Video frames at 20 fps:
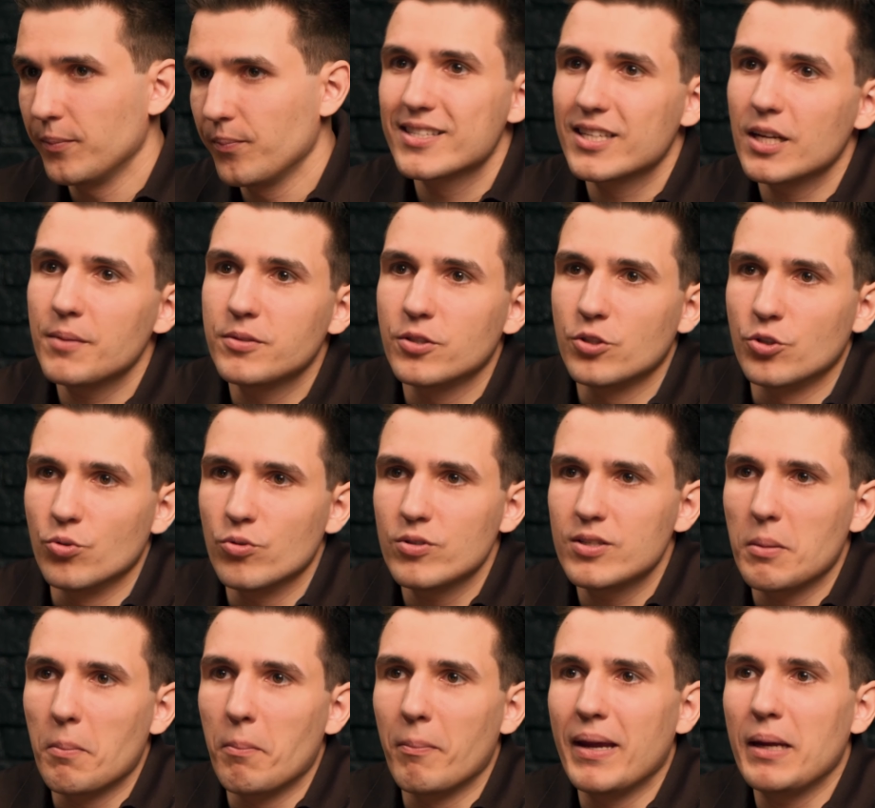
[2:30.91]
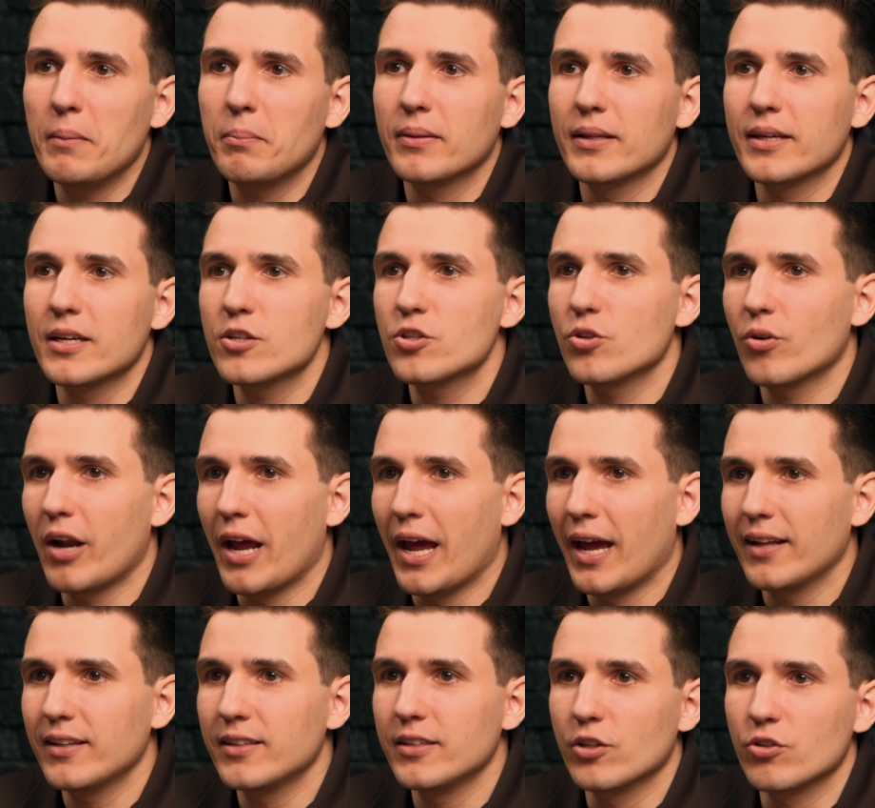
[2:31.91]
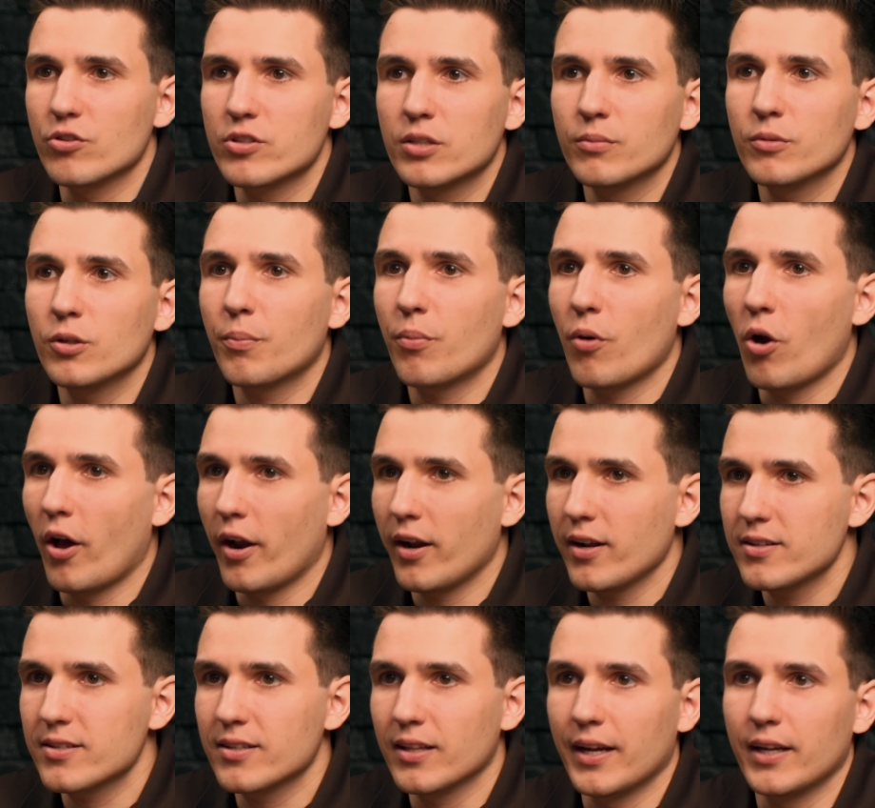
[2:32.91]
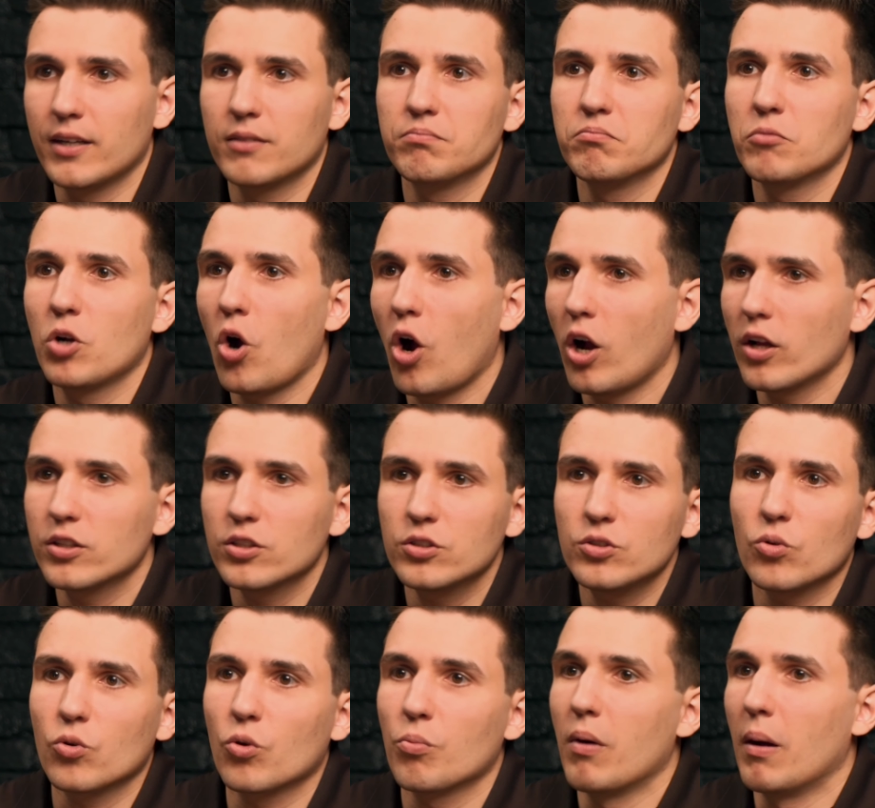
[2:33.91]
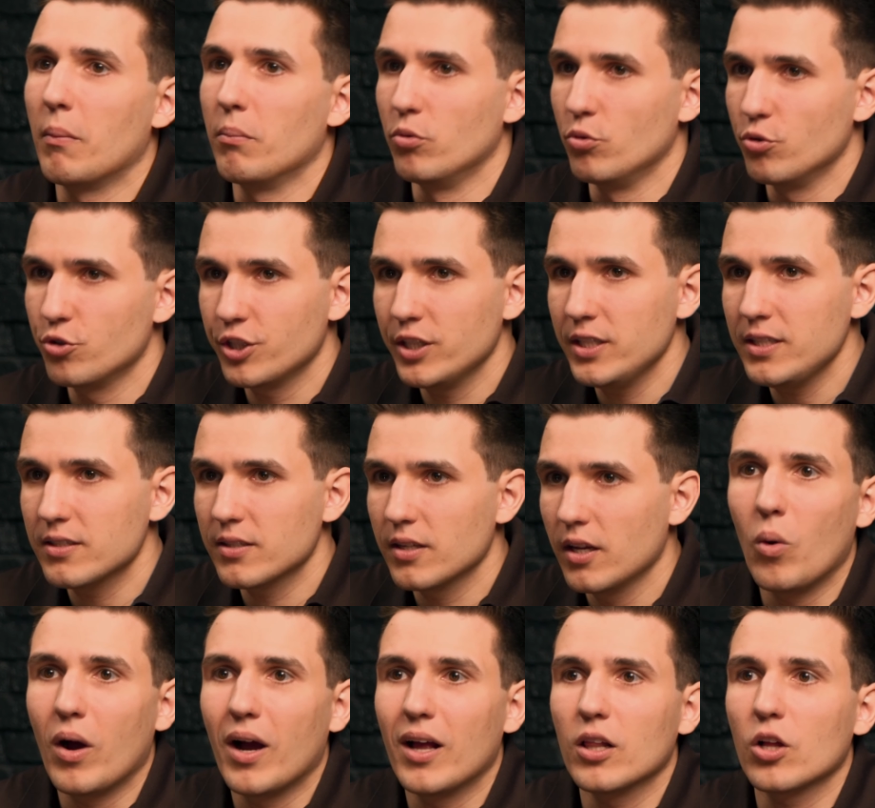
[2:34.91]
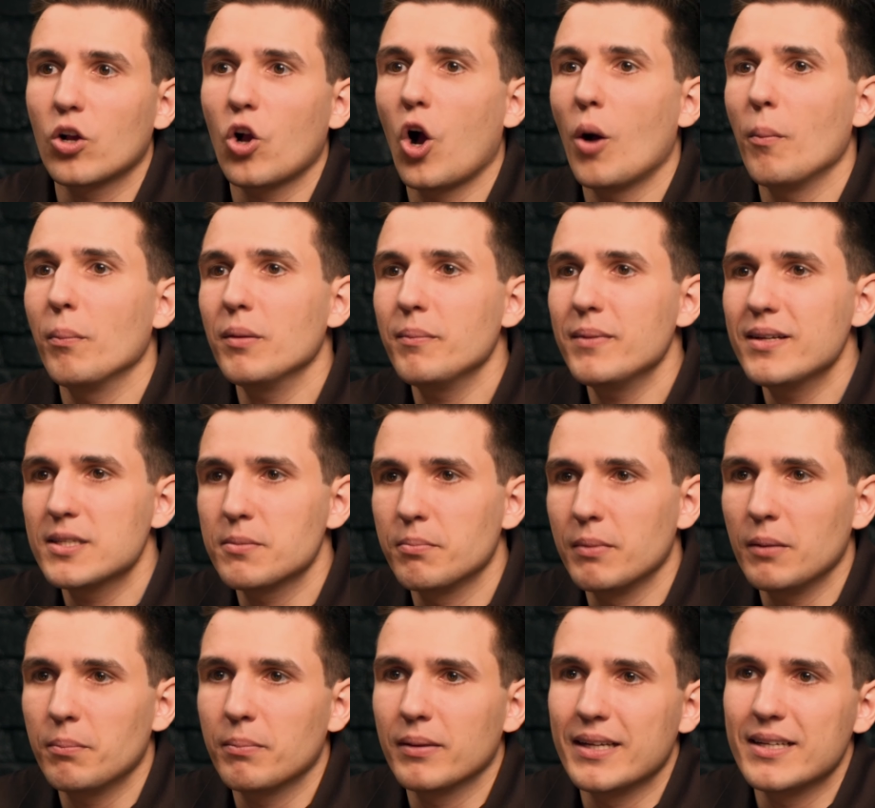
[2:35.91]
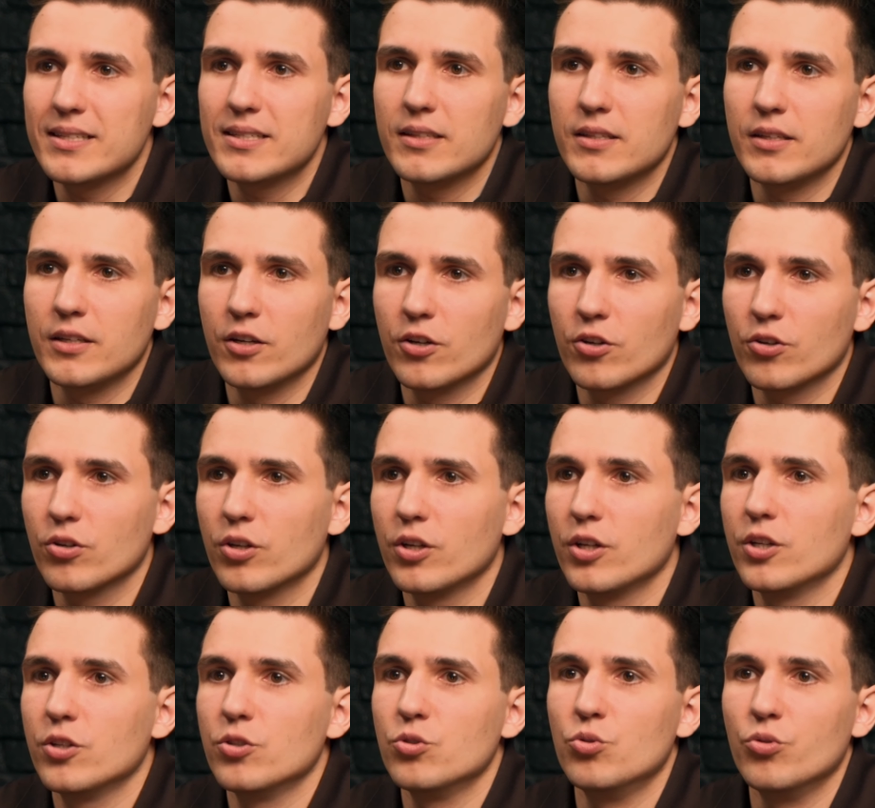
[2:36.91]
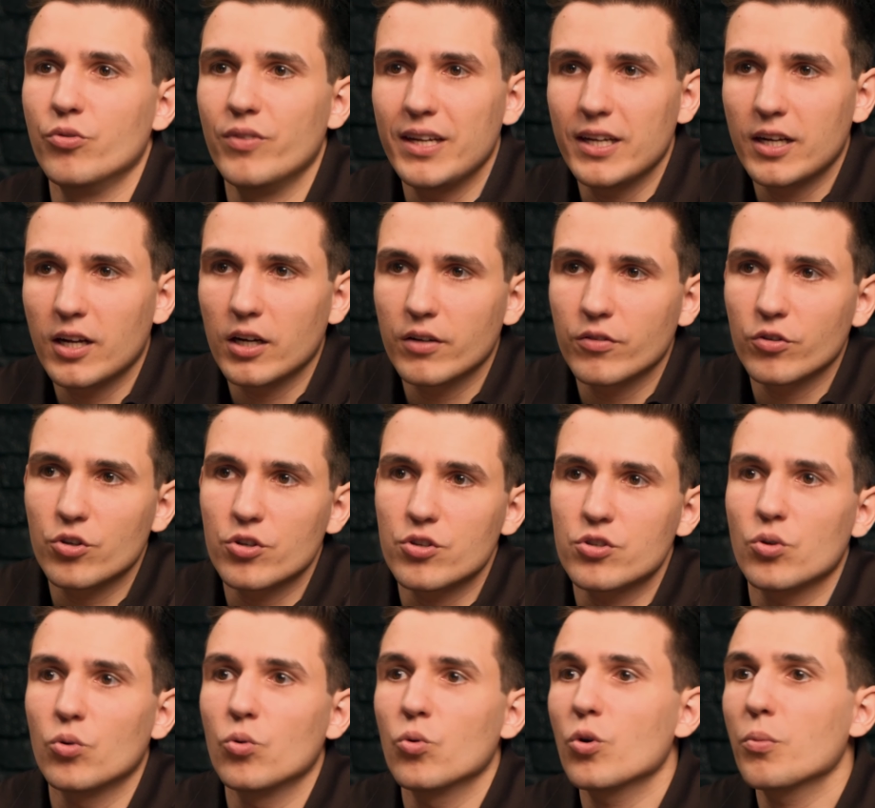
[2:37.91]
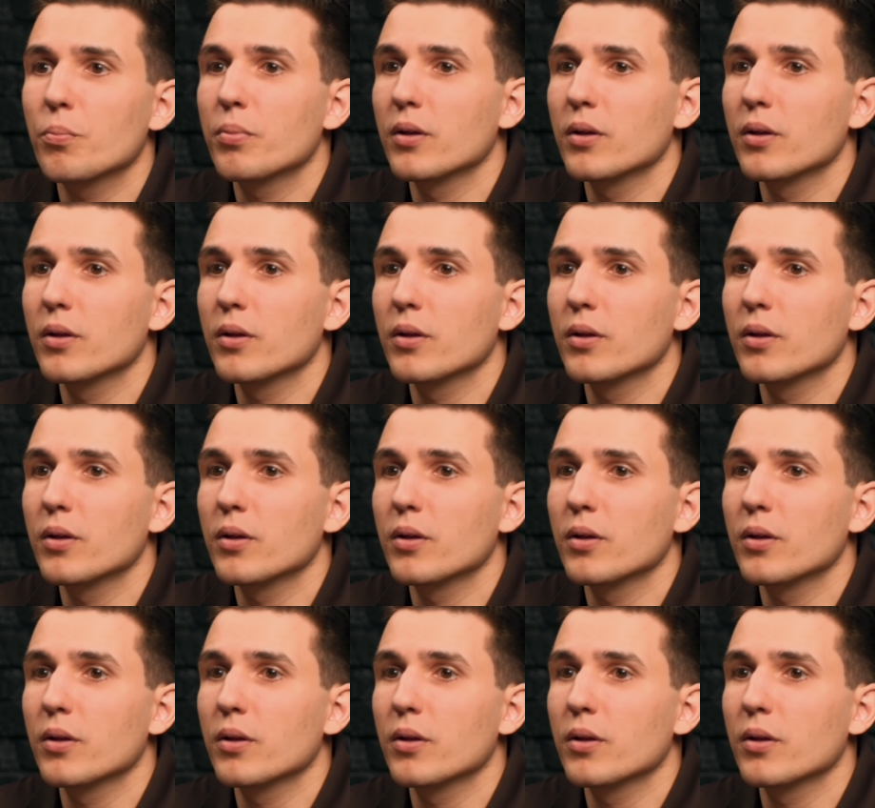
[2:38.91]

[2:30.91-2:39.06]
Substitutes may place your ad near similar products like cotton or bamboo sheets, while complements may place it near duvet covers or